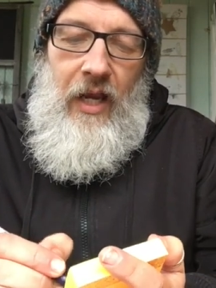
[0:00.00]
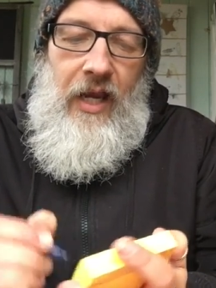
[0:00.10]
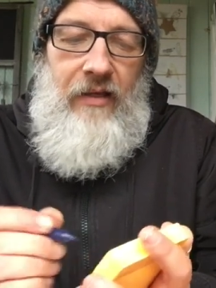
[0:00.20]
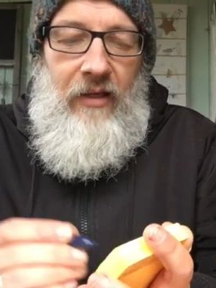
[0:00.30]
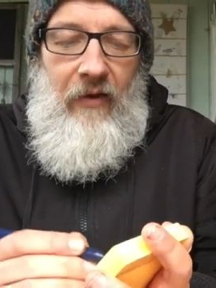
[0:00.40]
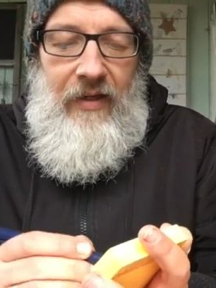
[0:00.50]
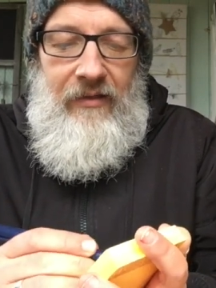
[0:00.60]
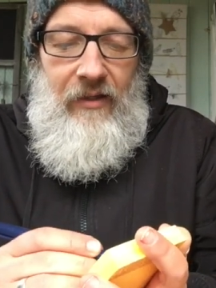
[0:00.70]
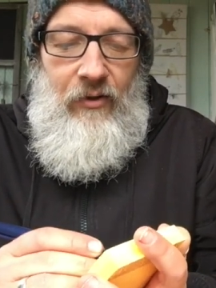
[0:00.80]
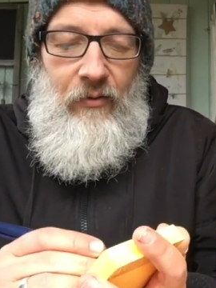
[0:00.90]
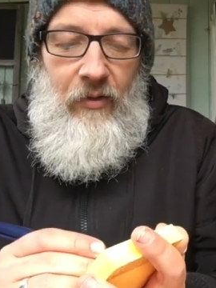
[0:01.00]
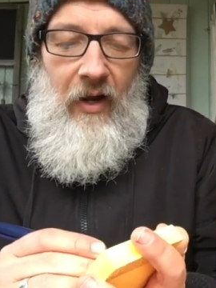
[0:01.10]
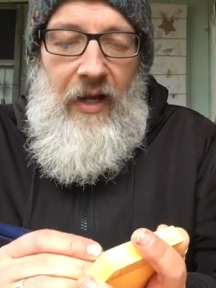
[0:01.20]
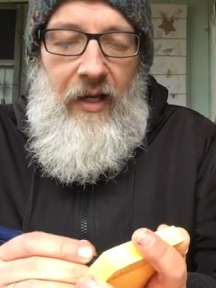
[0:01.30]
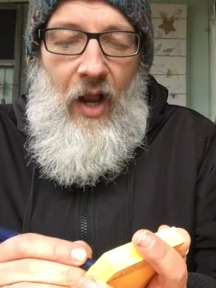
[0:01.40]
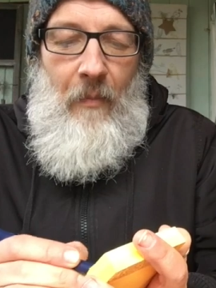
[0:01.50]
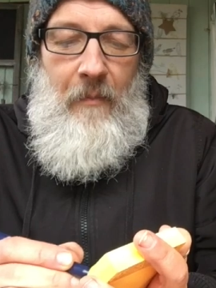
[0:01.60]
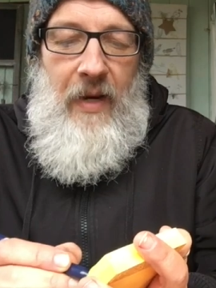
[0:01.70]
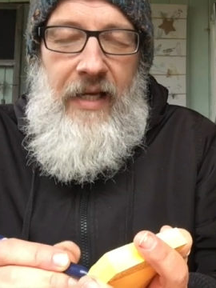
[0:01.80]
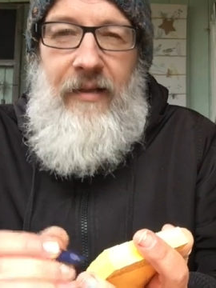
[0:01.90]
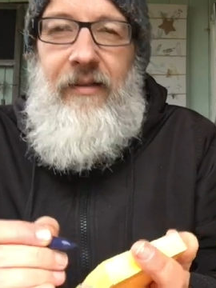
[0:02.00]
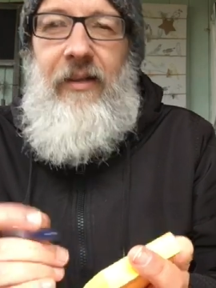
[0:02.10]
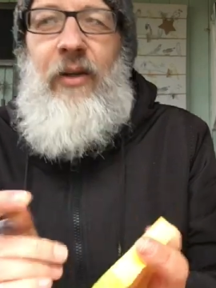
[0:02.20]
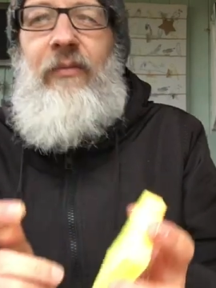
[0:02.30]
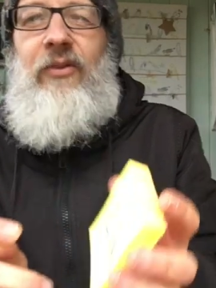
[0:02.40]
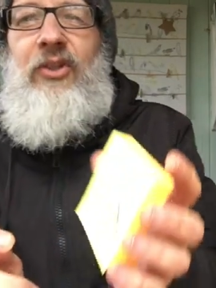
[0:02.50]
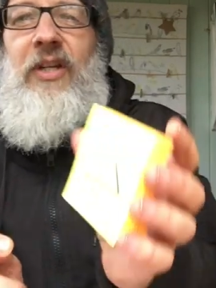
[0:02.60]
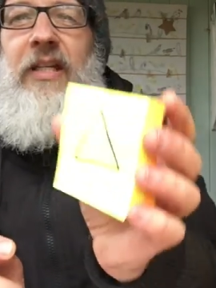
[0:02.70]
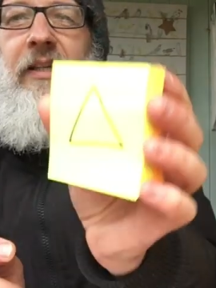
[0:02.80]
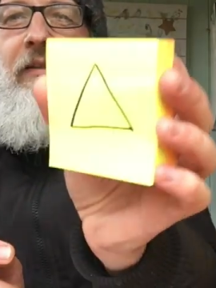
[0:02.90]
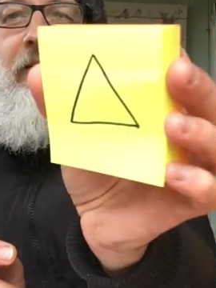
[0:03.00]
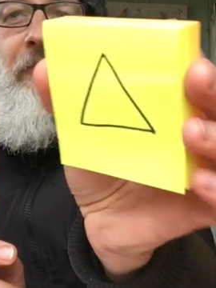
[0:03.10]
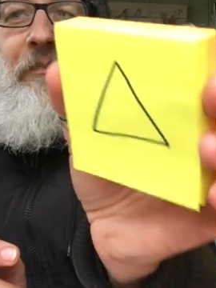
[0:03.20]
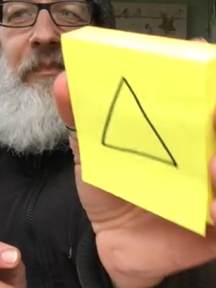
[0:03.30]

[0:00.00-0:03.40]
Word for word: is going to look like a piece of cheese.